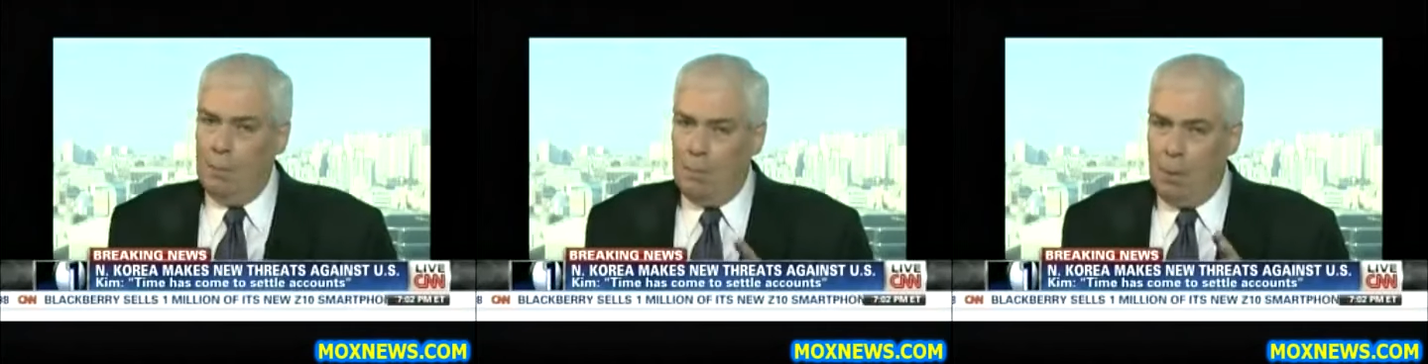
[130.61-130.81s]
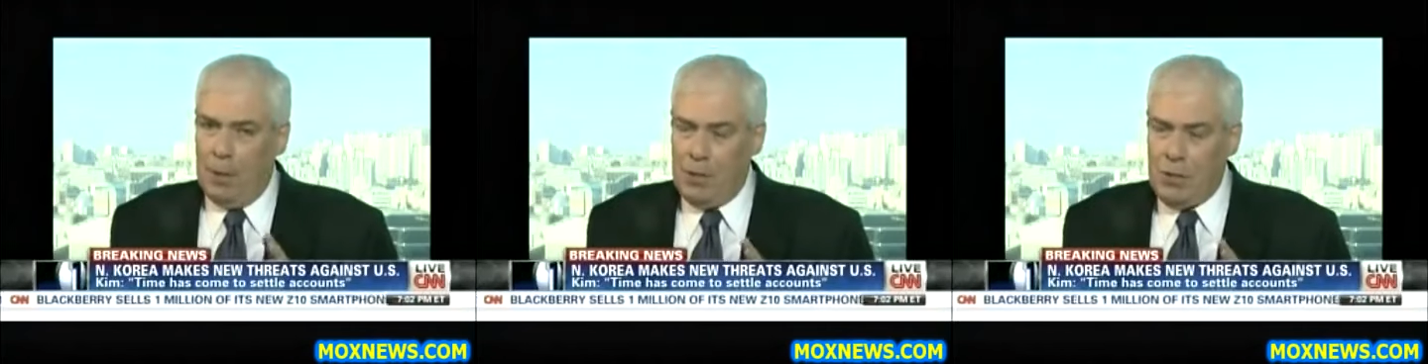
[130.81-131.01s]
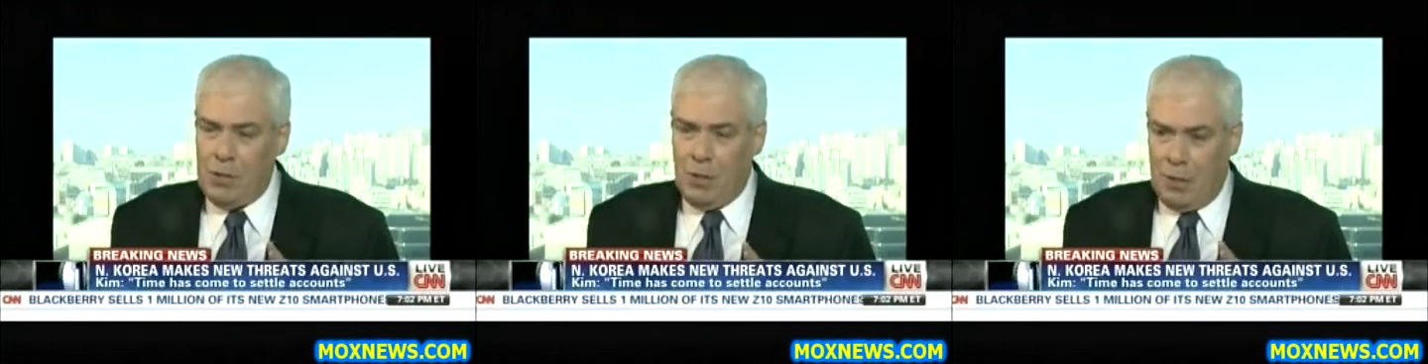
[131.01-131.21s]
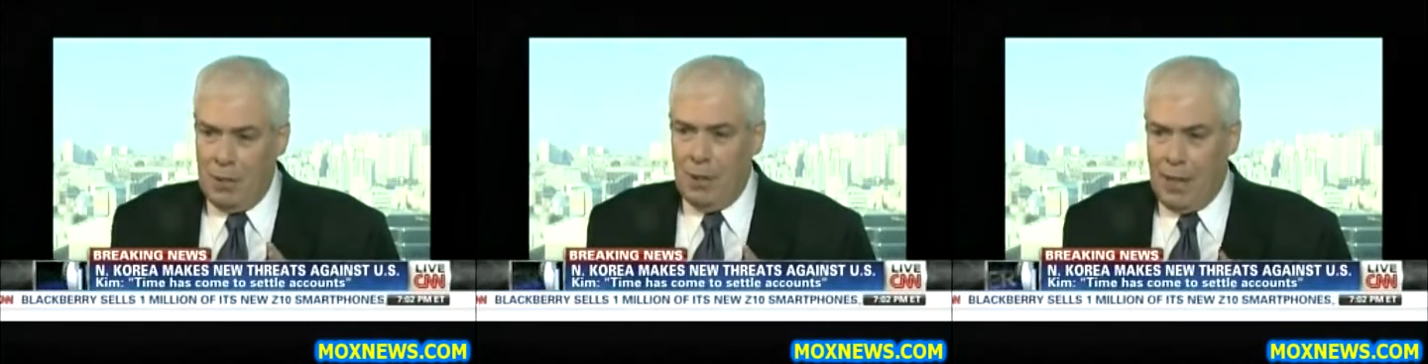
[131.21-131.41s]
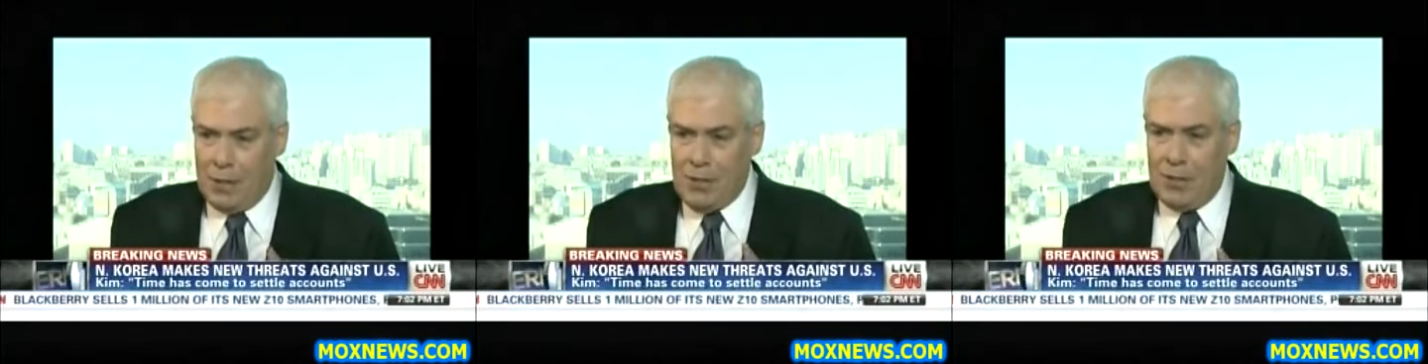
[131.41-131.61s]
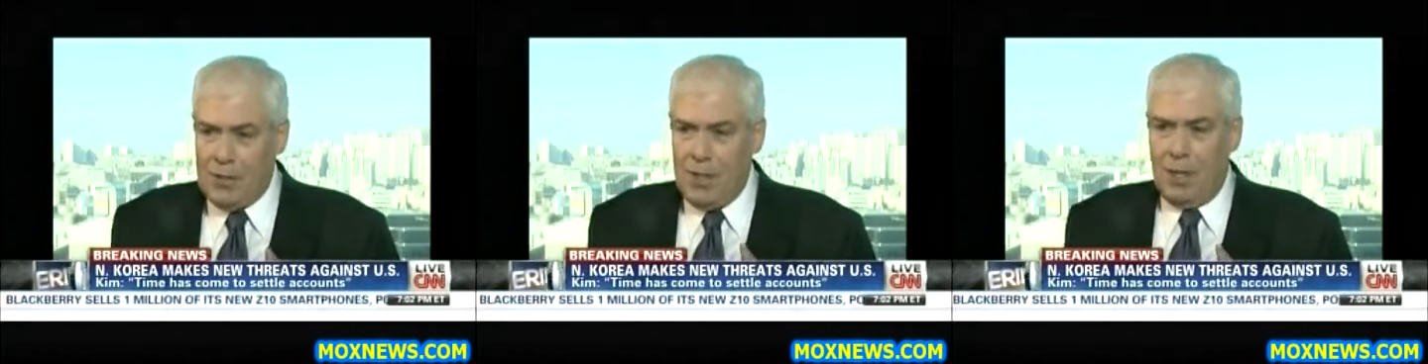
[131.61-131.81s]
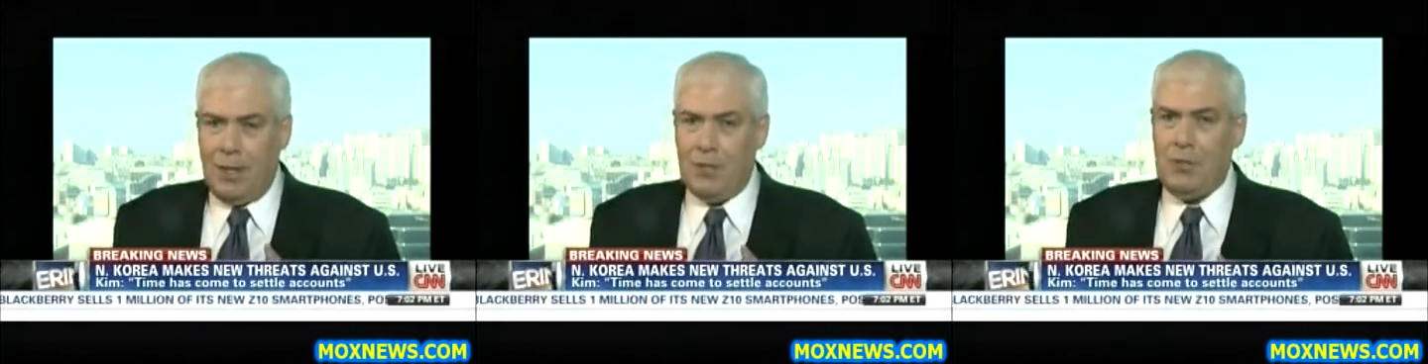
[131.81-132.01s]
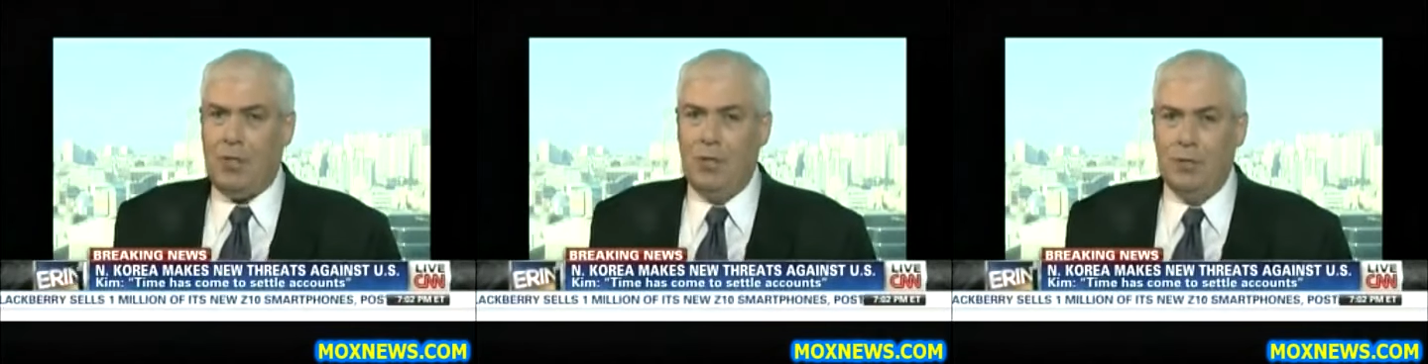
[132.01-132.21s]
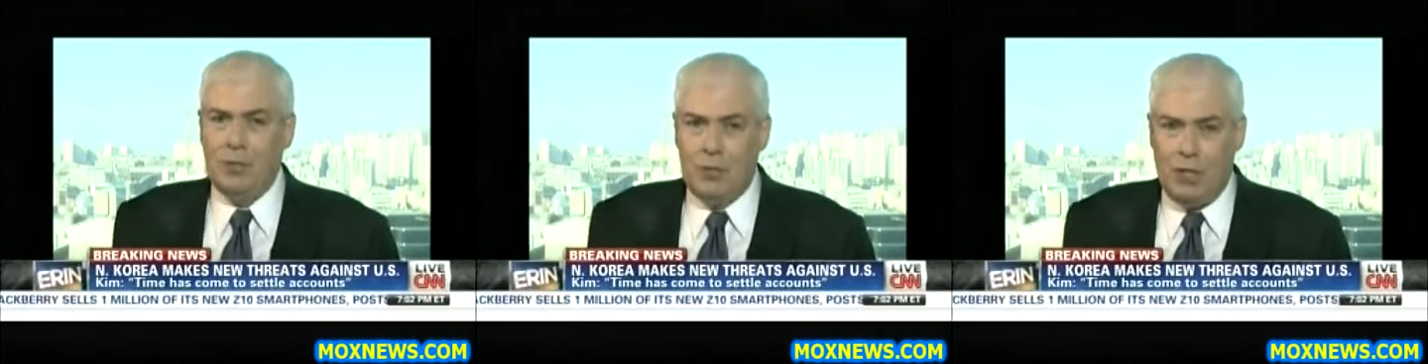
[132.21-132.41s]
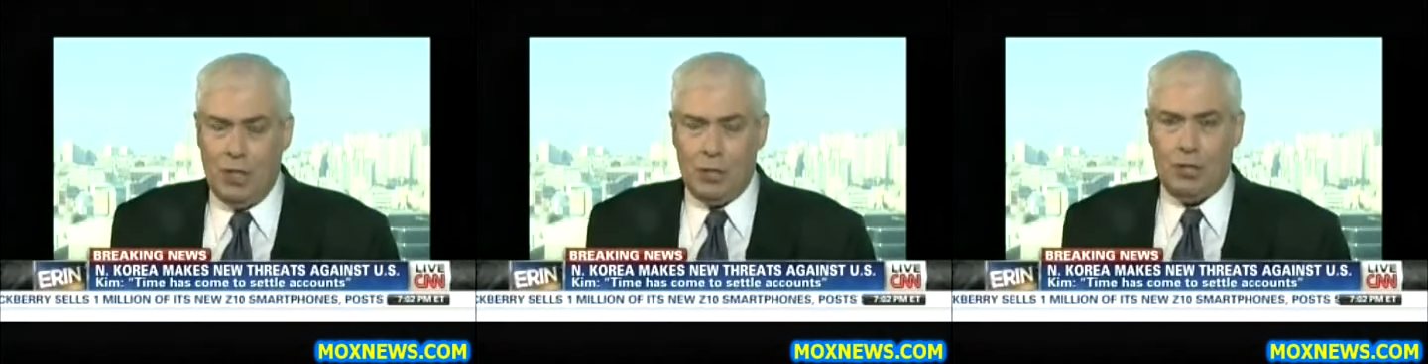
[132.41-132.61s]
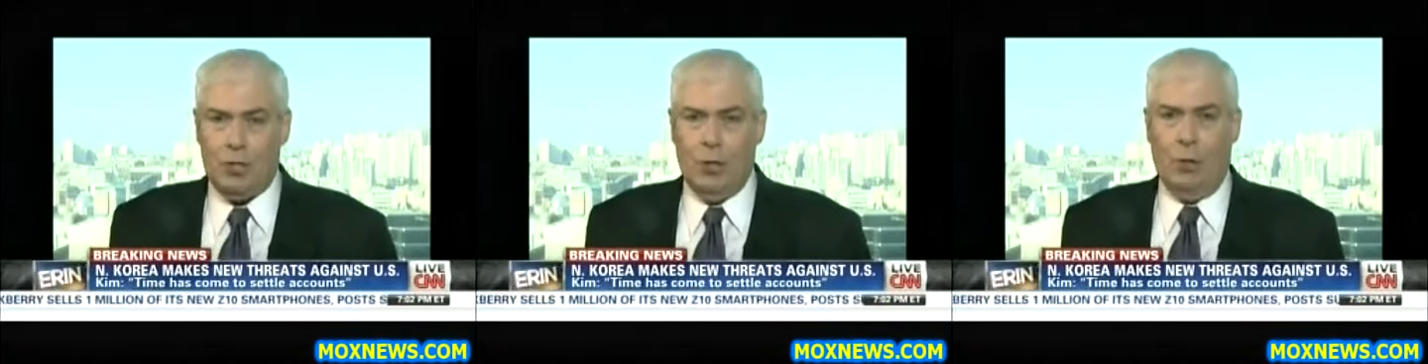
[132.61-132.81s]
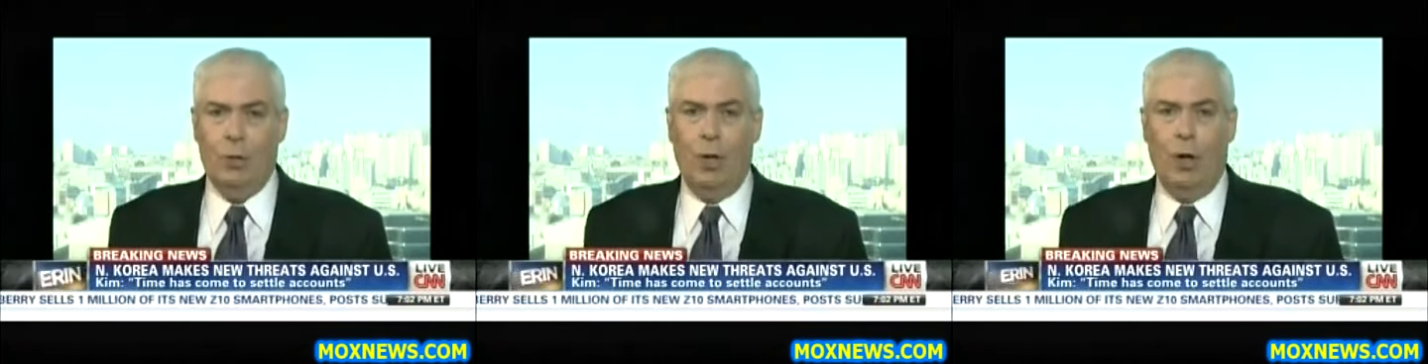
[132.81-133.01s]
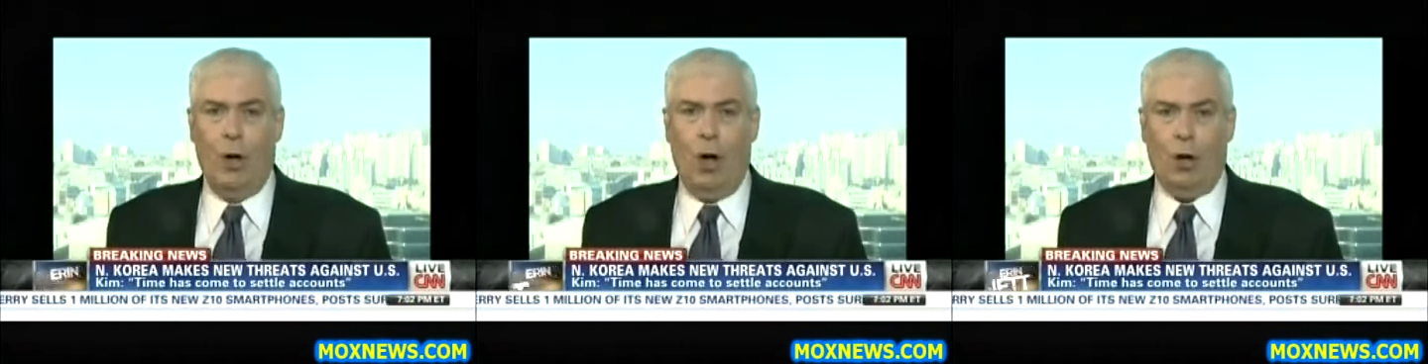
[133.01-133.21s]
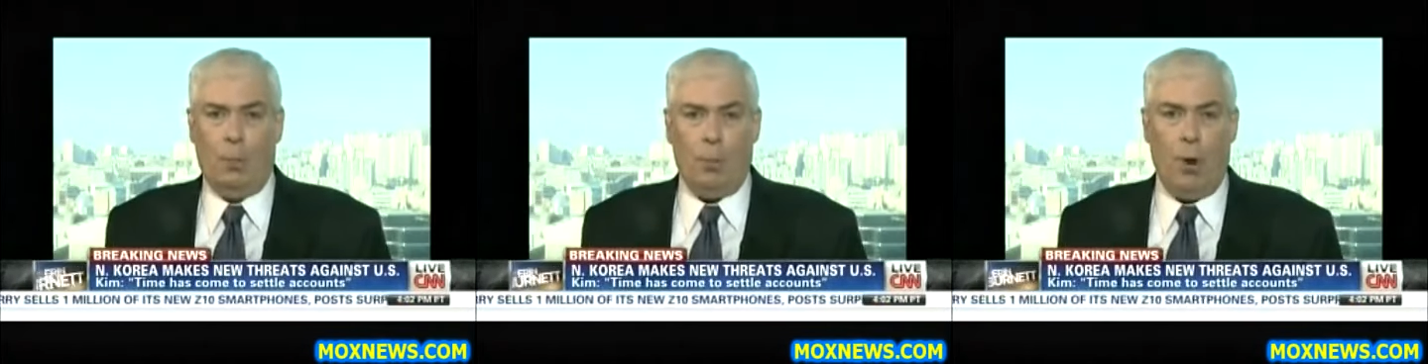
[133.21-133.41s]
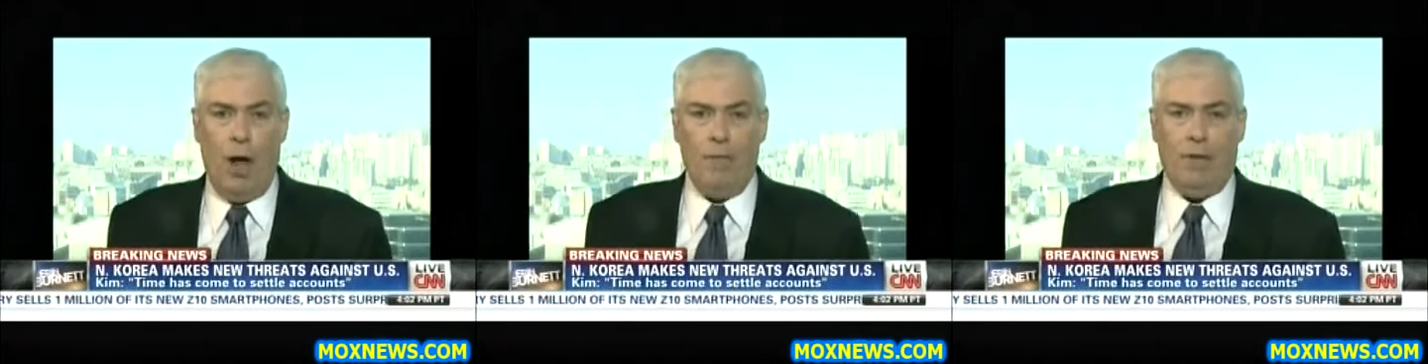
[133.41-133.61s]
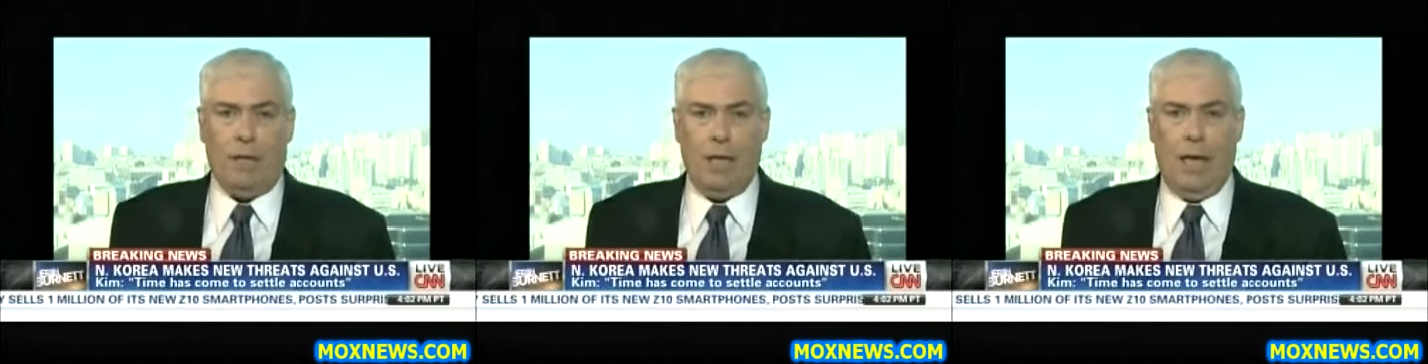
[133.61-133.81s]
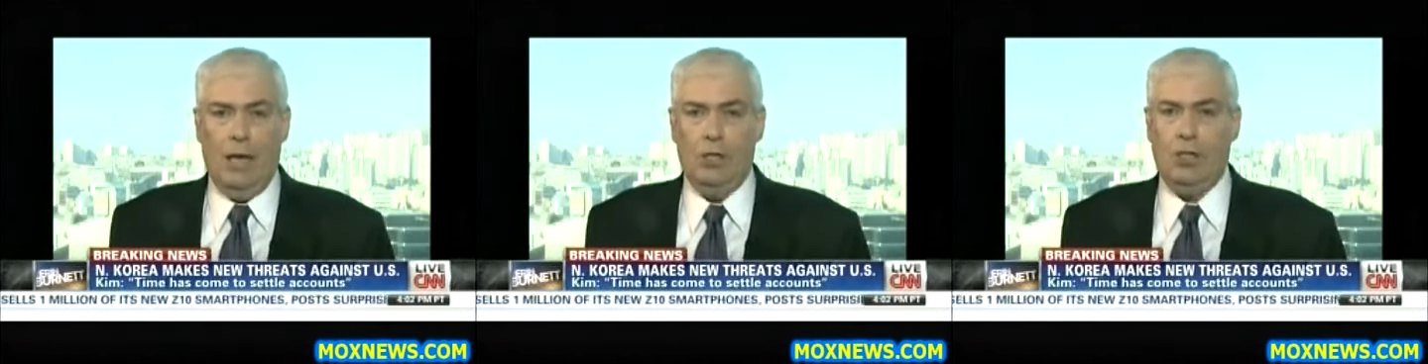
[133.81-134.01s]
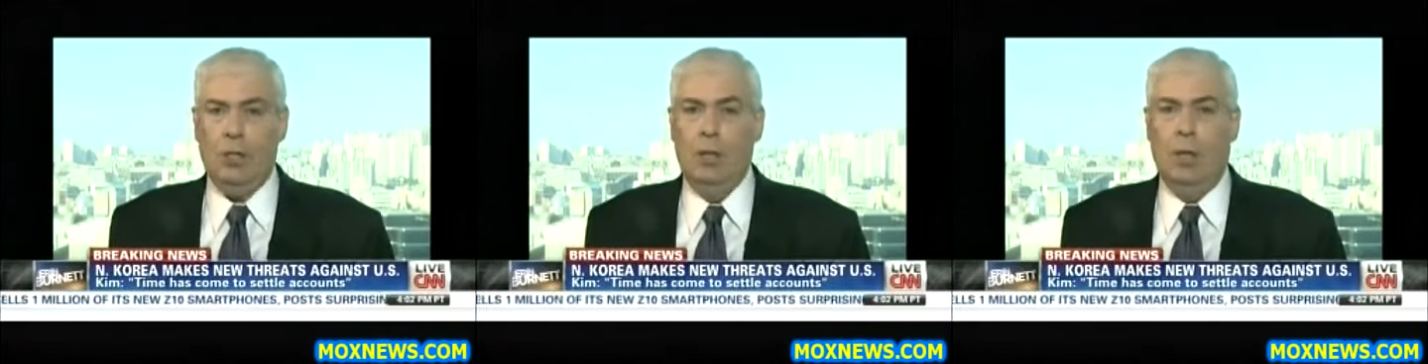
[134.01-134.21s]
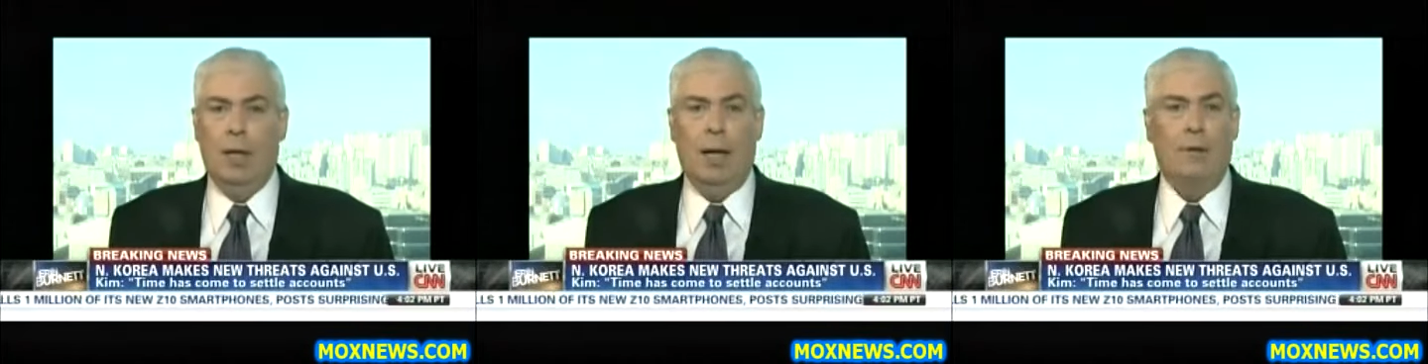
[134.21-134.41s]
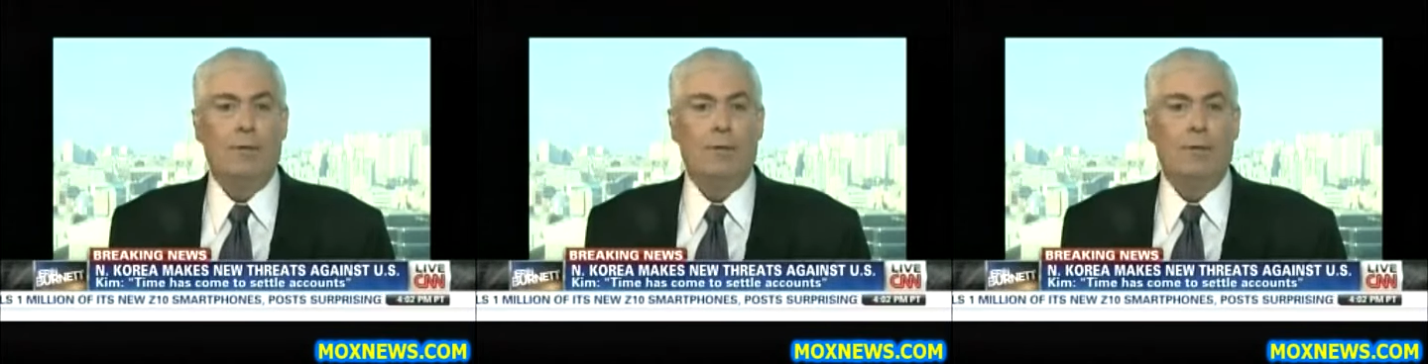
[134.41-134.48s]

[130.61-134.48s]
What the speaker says: But it's, as I said, it's conditional on a provocation,